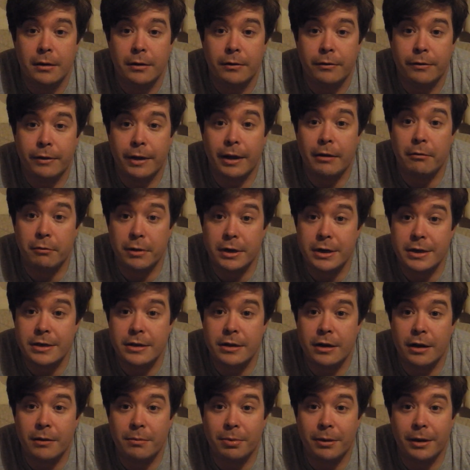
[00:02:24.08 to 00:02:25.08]
For that
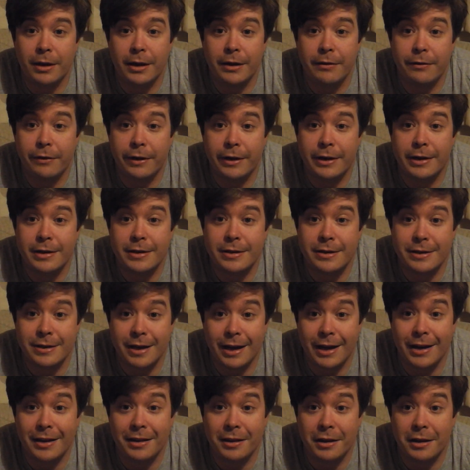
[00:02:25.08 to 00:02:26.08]
reason, I believe I can
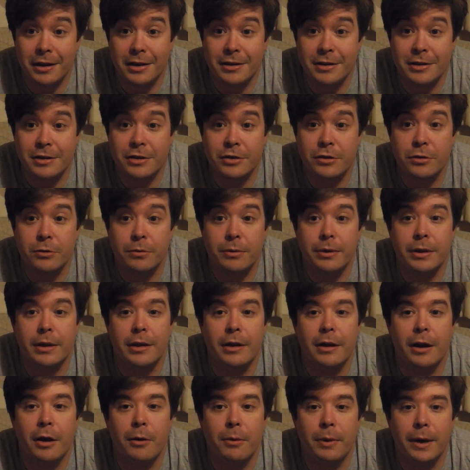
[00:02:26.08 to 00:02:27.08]
say that it's a story
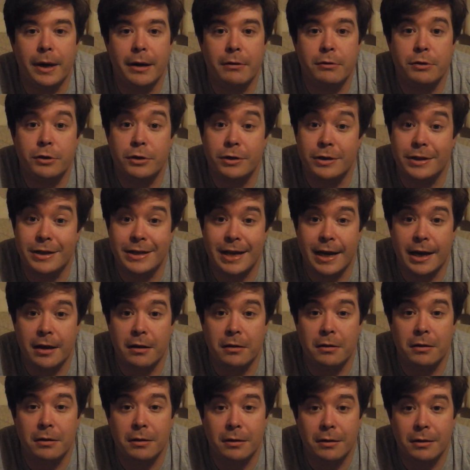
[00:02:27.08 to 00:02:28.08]
that no one else could
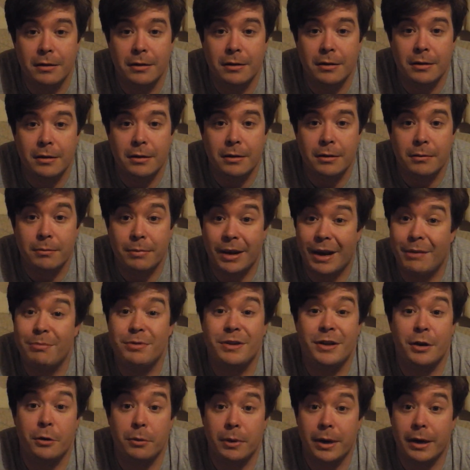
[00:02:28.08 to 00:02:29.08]
tell.
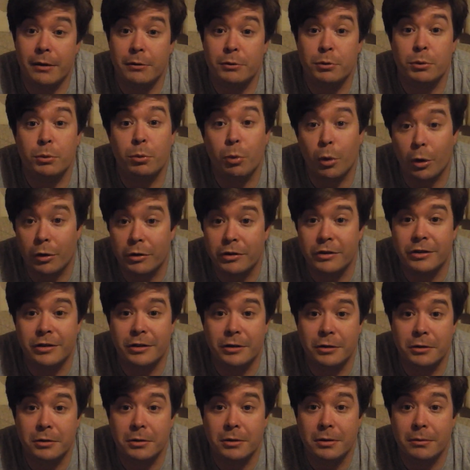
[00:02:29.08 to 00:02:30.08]
Perhaps no one else would want
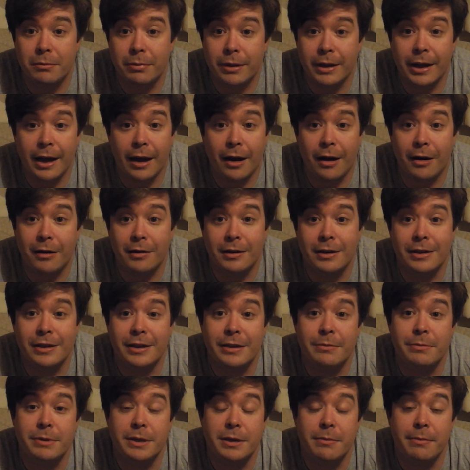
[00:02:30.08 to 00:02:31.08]
to, but that hardly
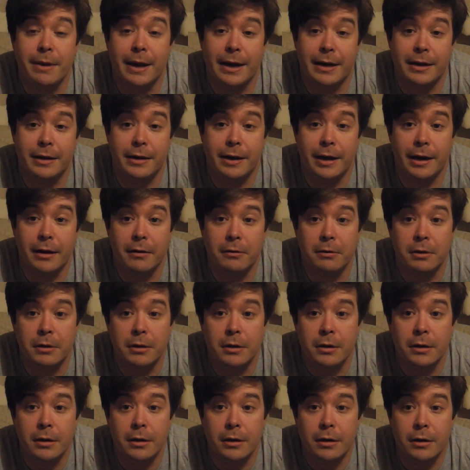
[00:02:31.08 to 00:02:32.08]
seems to matter now.
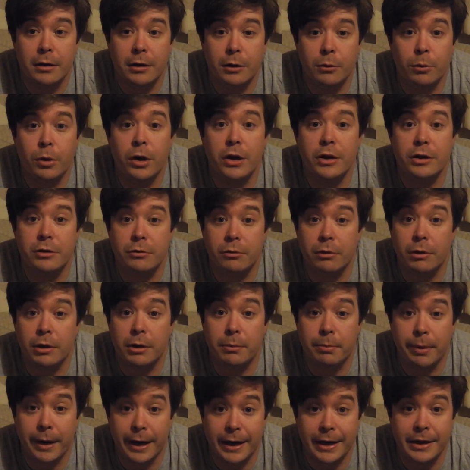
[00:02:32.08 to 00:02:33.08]
The words are on
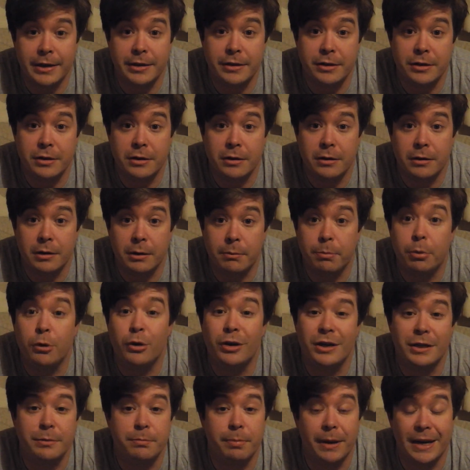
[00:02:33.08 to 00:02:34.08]
the page. The
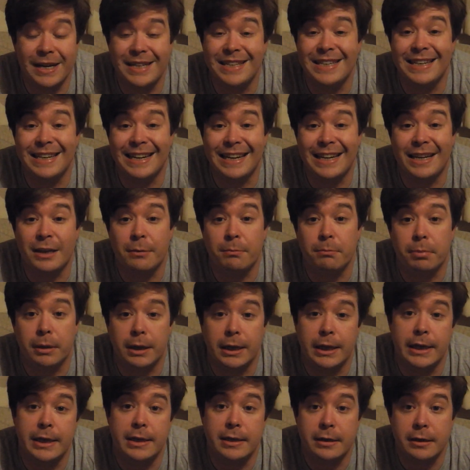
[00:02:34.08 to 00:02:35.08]
book is basically
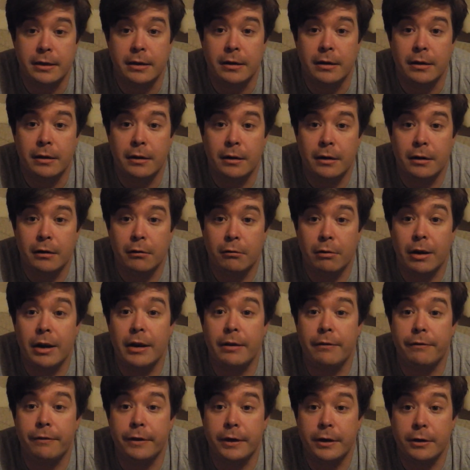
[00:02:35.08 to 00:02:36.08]
complete,
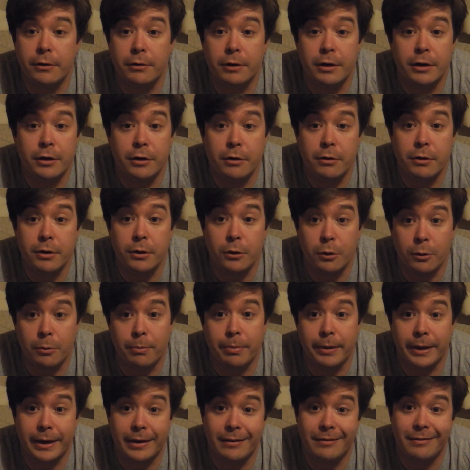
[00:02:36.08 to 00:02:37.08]
ready for you to do your
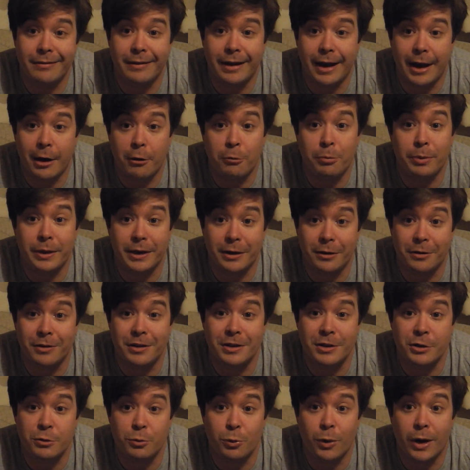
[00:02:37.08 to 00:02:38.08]
bit and help it on
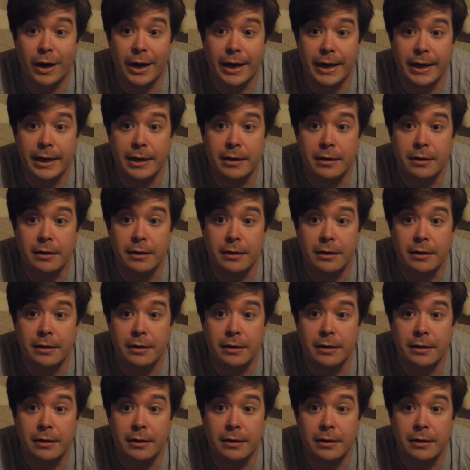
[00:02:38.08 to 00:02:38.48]
its way,